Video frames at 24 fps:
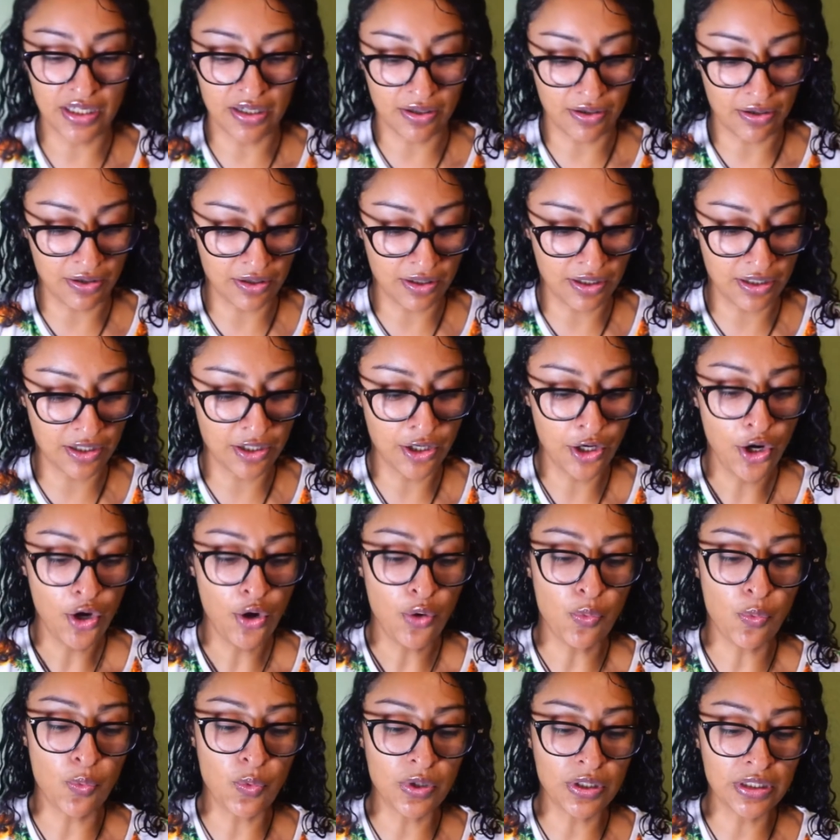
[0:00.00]
are
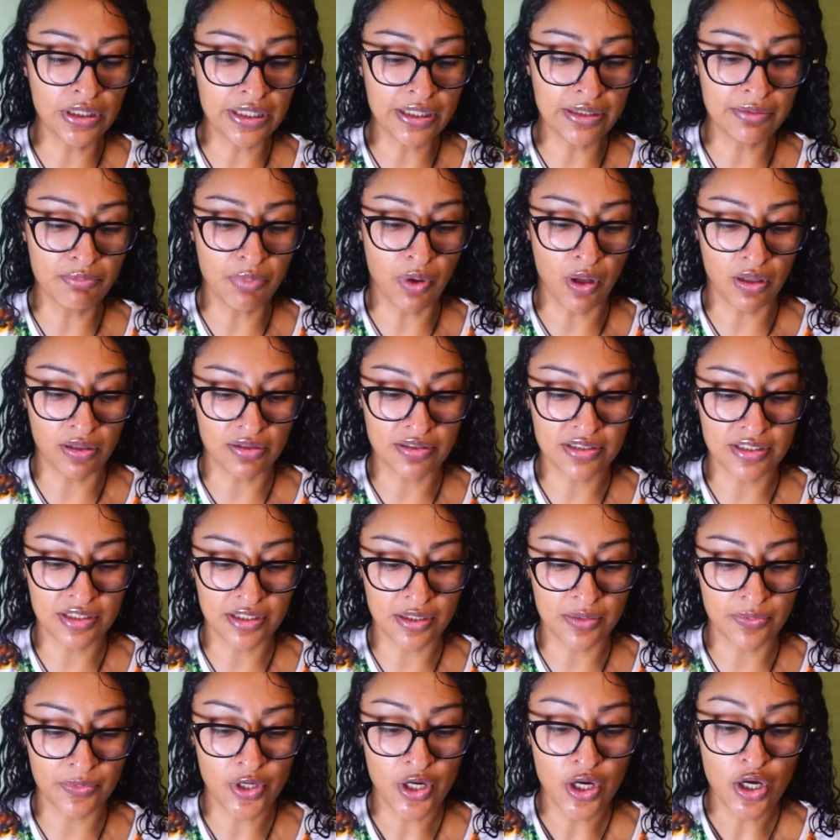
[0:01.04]
woodland
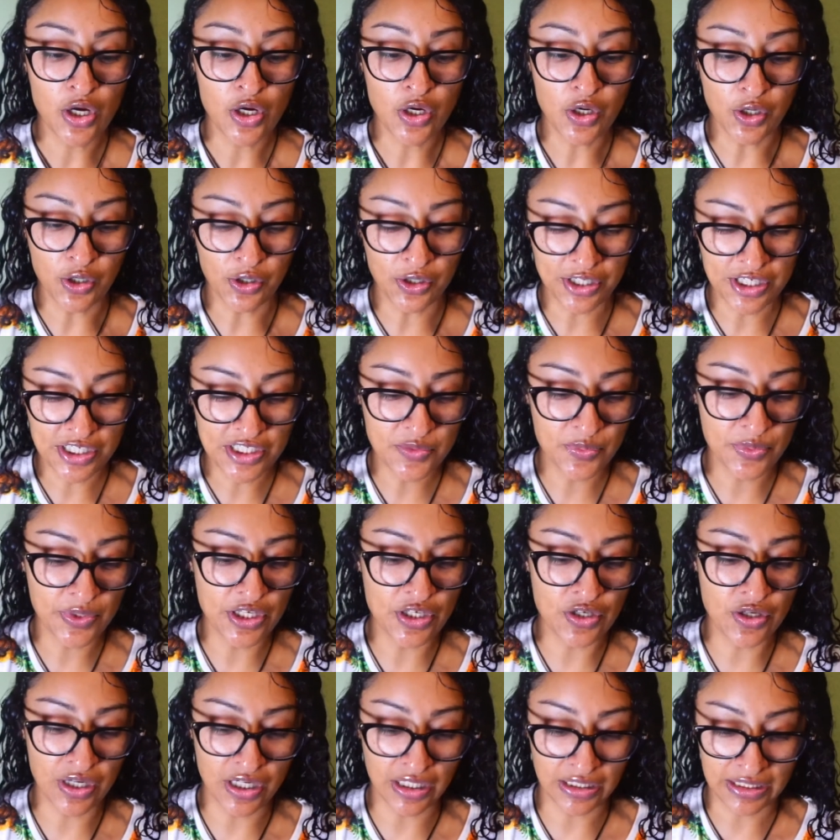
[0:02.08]
balsam, crisp
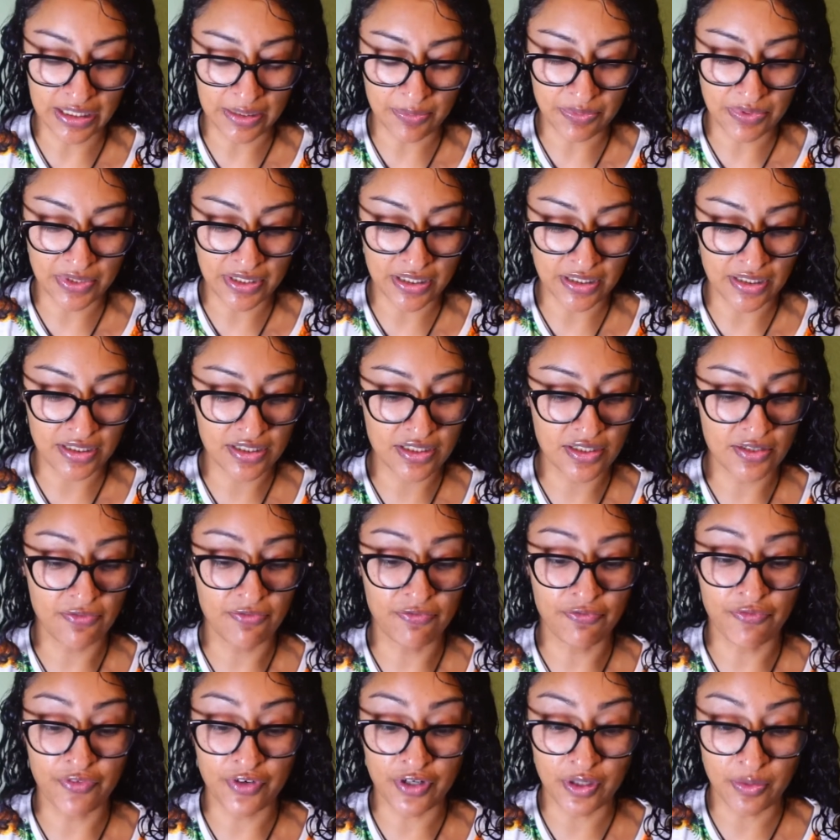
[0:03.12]
eucalyptus,
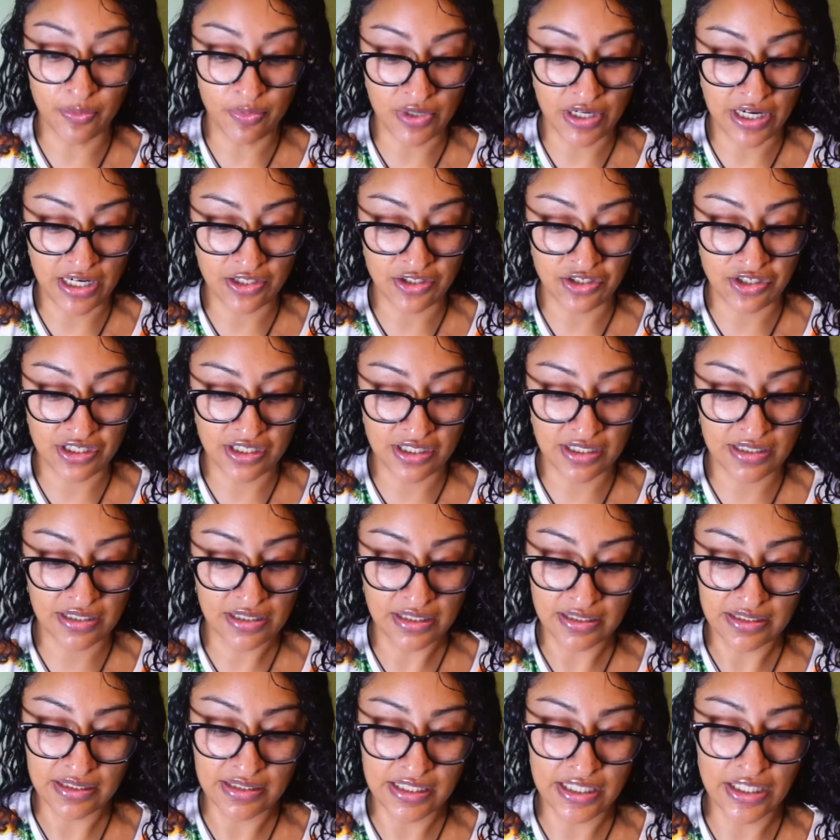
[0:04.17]
fir branches,
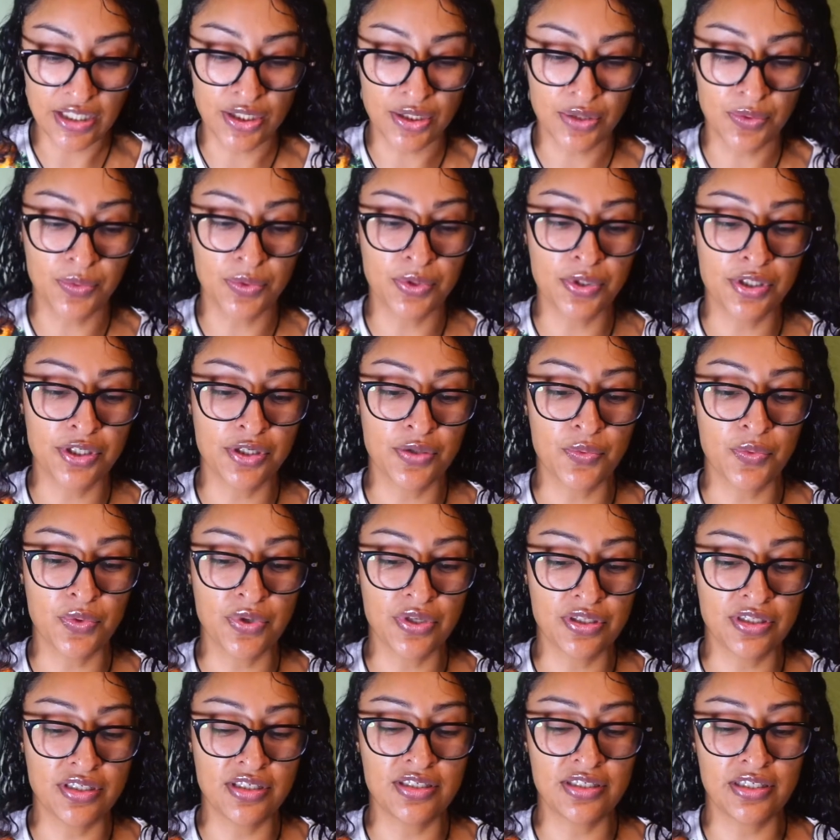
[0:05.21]
cedar wood
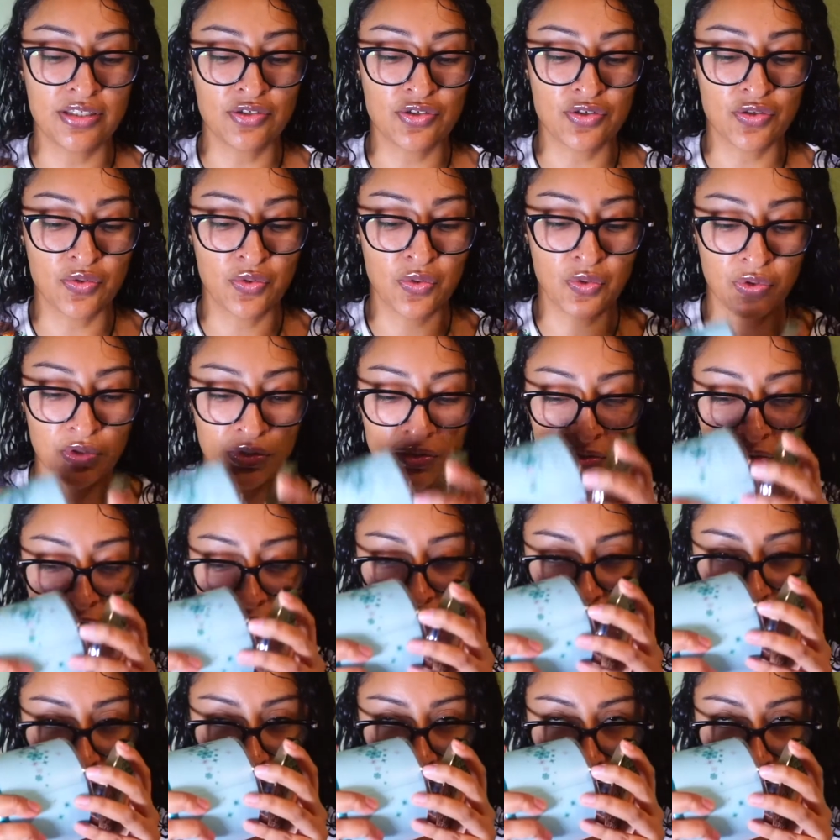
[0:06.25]
with essential oils.